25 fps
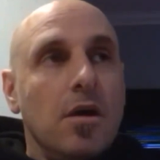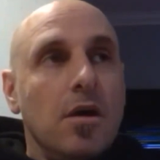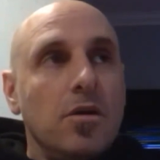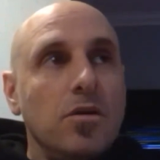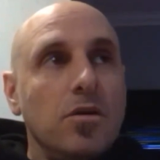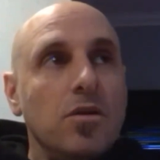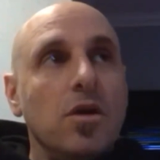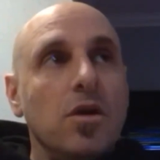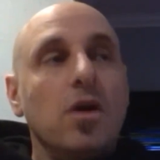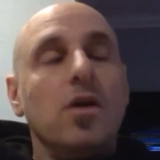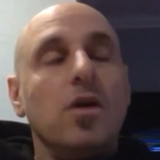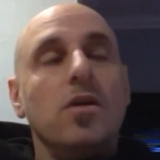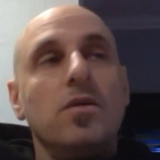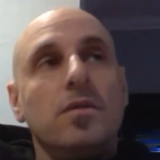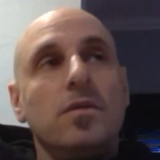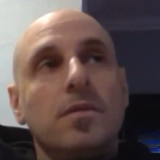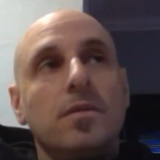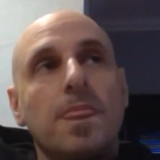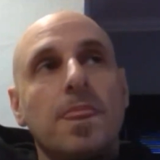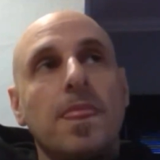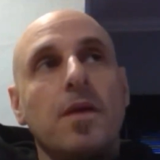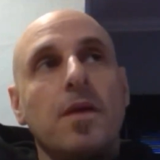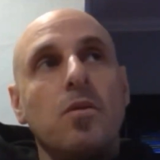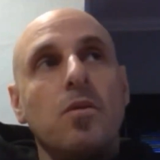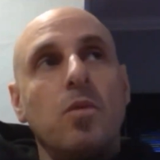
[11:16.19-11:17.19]
you
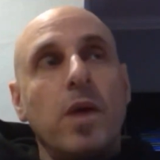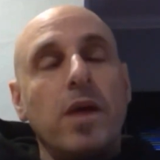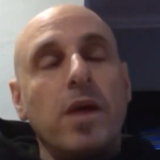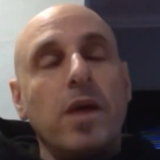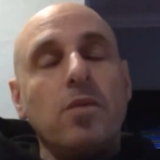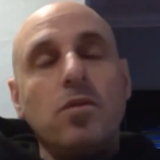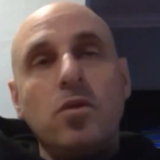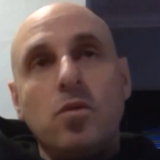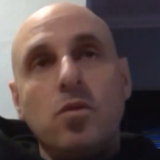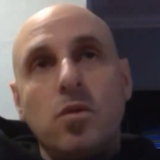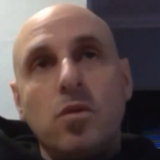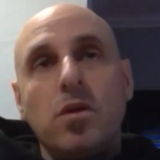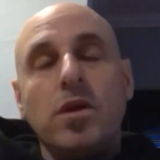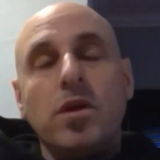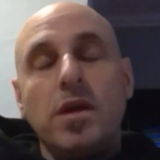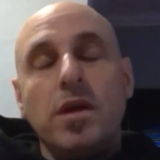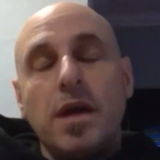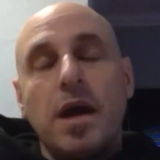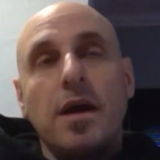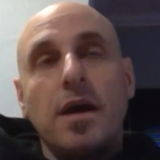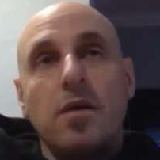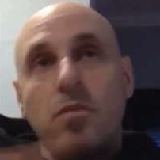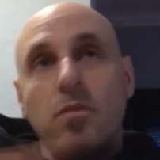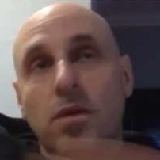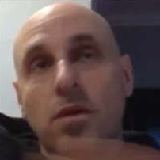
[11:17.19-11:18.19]
know, when you were
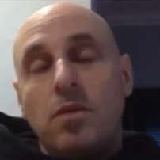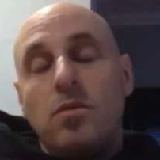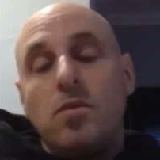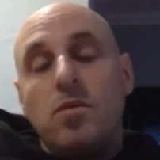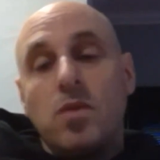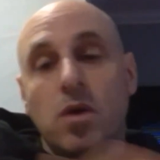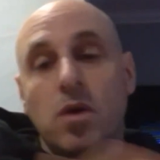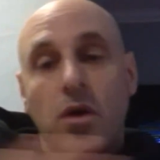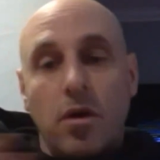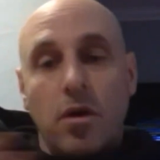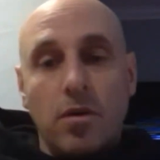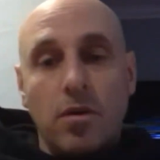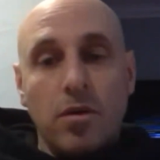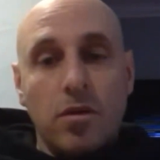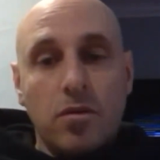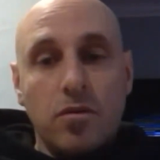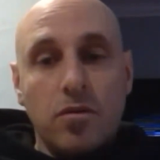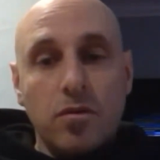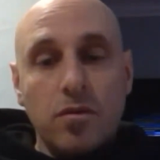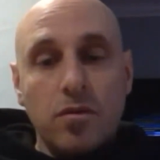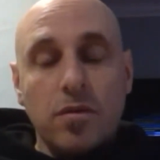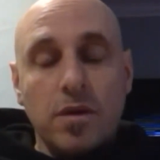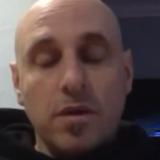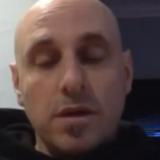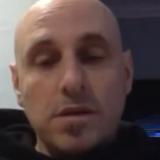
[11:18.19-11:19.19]
young and when we were going
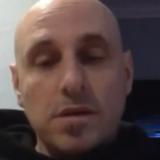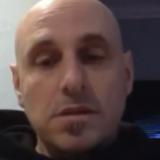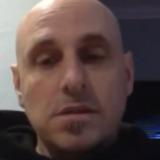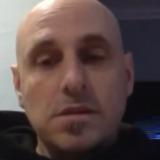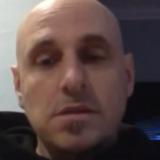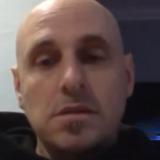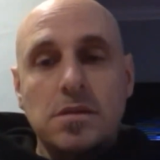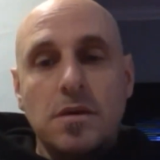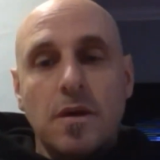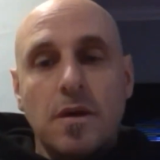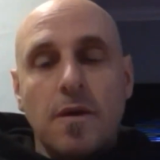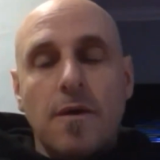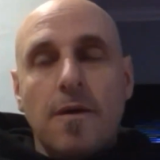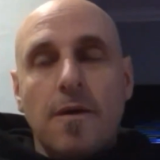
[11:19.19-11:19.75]
through this,